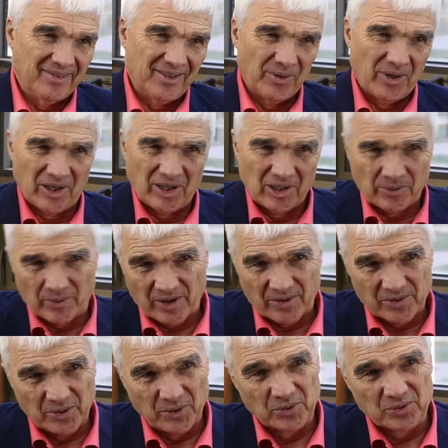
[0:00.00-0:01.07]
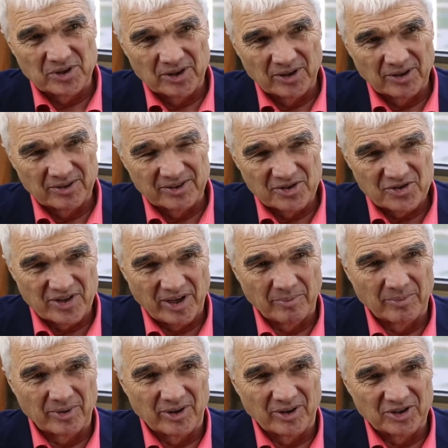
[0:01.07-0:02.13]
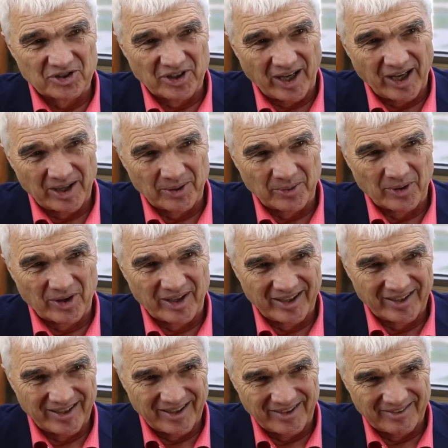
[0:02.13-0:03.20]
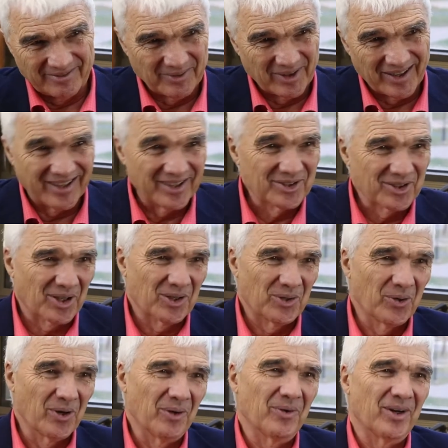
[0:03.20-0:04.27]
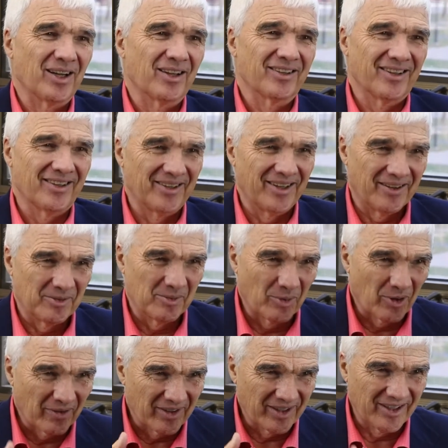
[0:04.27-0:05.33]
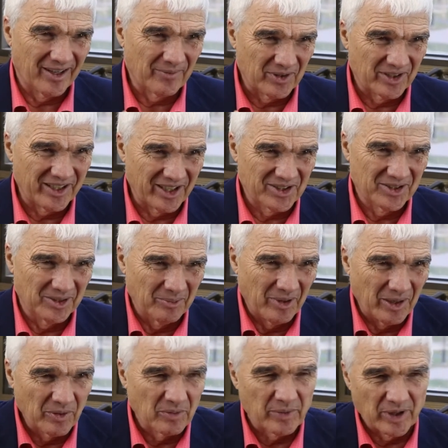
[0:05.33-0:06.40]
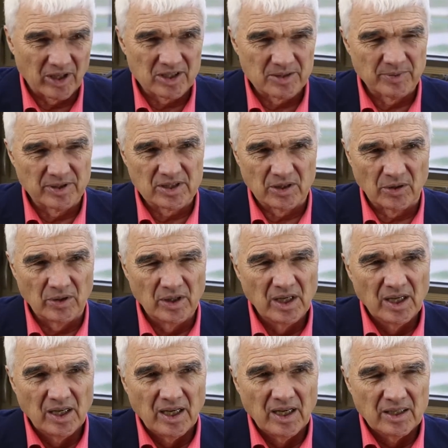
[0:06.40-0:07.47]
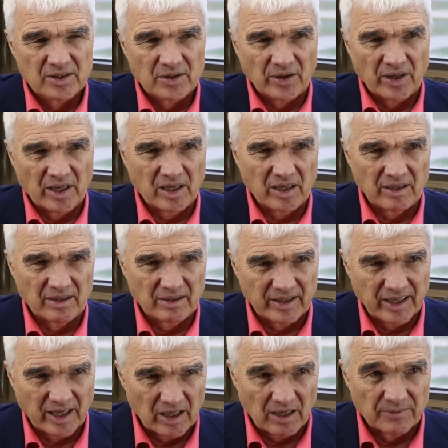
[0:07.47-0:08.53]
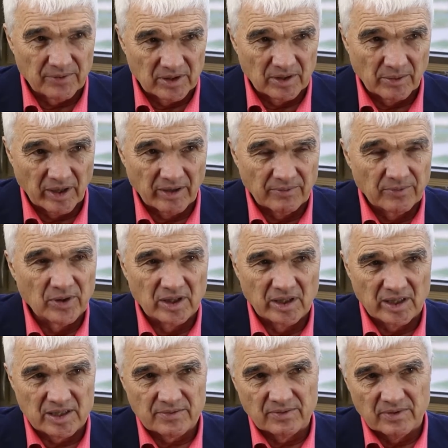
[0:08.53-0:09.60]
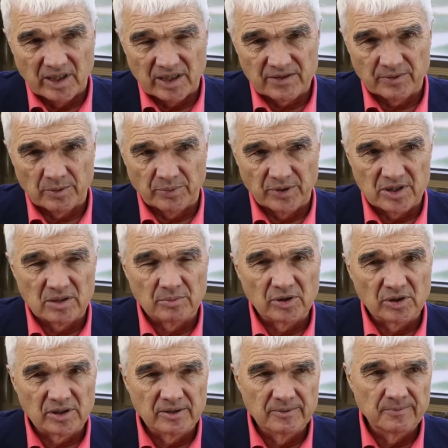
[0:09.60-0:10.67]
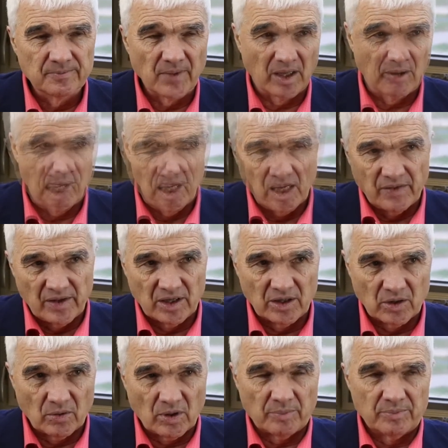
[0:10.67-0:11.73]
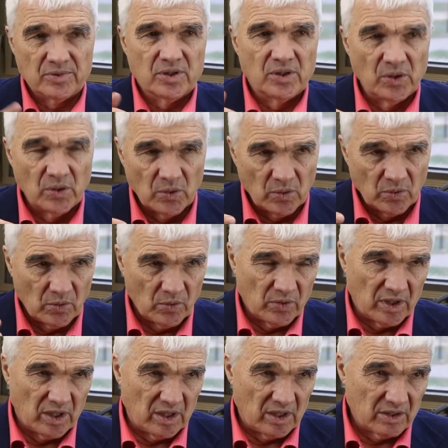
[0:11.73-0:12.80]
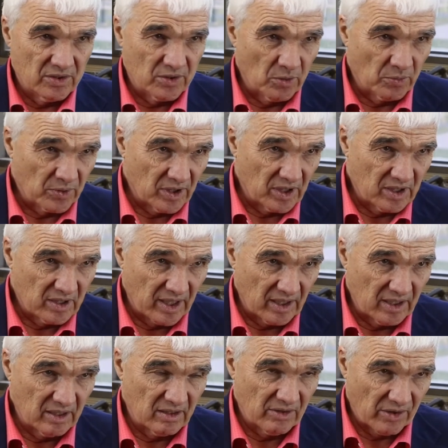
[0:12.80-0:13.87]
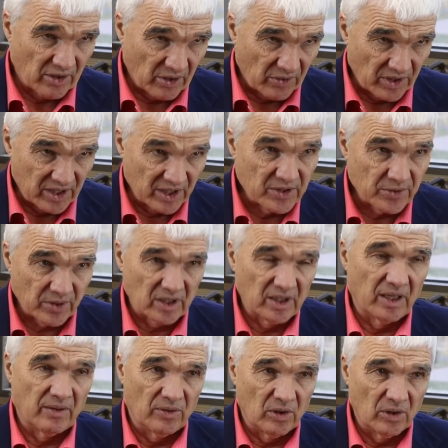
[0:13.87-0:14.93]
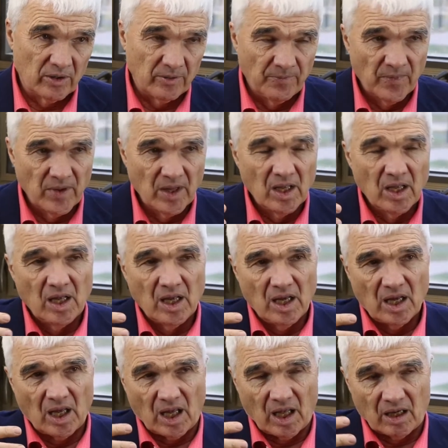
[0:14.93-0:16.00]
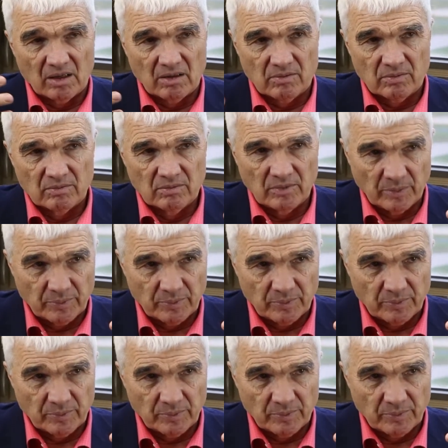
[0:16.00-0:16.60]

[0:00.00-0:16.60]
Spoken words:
going all the way through till December or January, and then when things aren't going well, then you have more of a confrontational meeting with parents. But so getting off on the right foot, that's for principals. And then you go up to the superintendent, the district level, and we